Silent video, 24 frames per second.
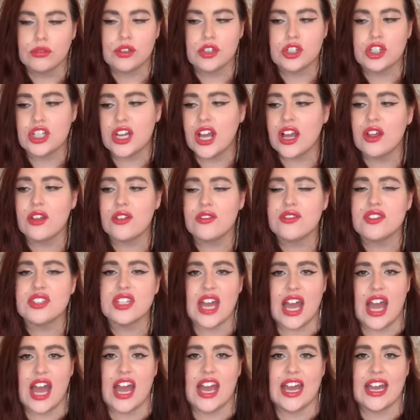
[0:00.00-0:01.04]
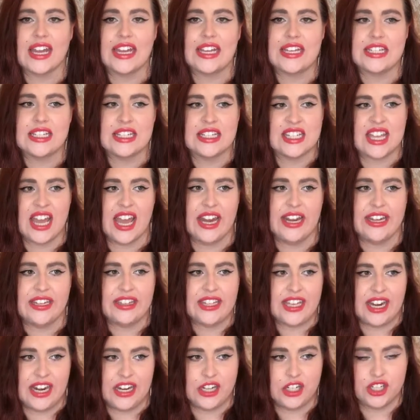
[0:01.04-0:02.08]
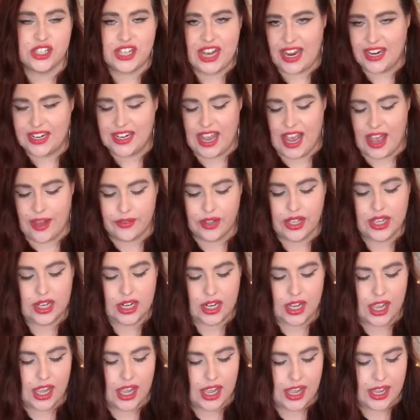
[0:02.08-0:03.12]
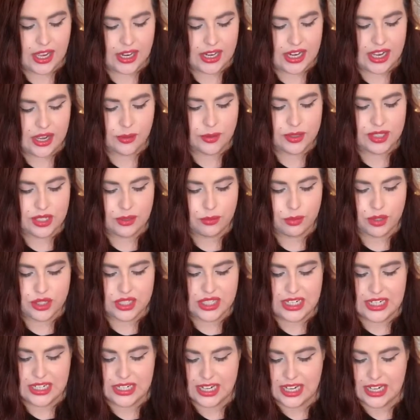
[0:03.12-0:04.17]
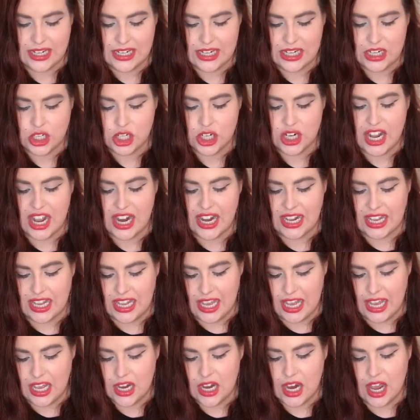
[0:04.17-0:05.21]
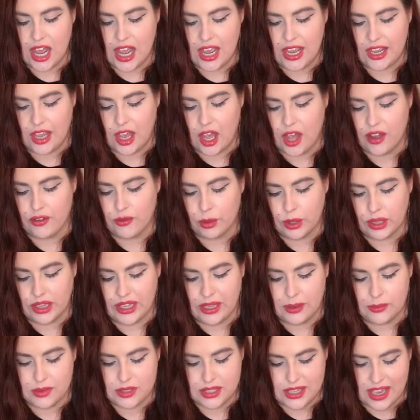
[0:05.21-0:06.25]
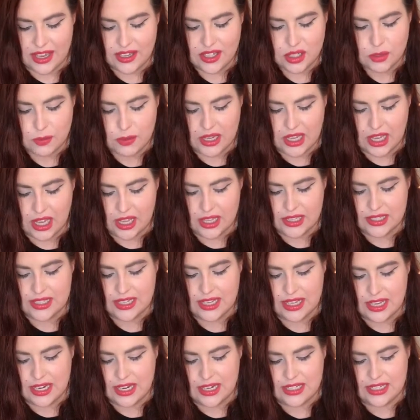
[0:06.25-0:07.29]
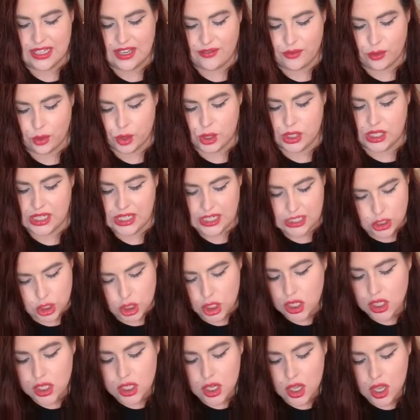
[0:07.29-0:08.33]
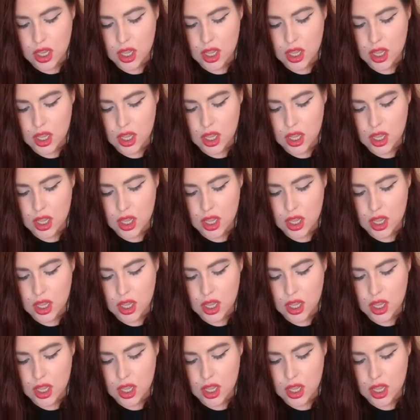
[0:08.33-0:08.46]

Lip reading: shelves, I decided that I just had to have it, and it was in pristine condition. And again, I got really obsessed because it is a first edition,